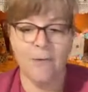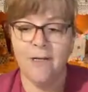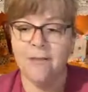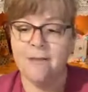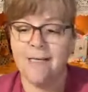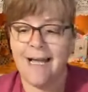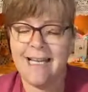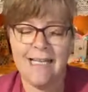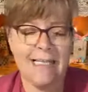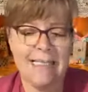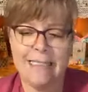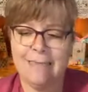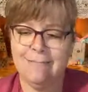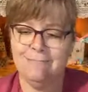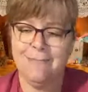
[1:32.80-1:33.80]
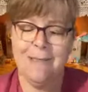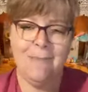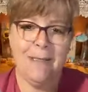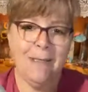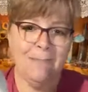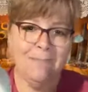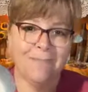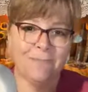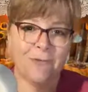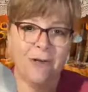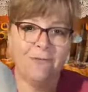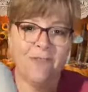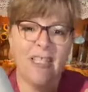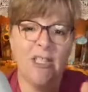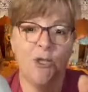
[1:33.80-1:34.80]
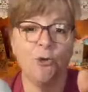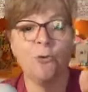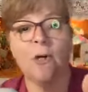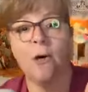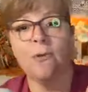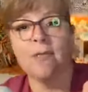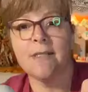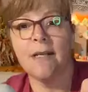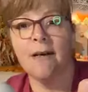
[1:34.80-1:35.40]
well, kind of like maybe roughly 2 coats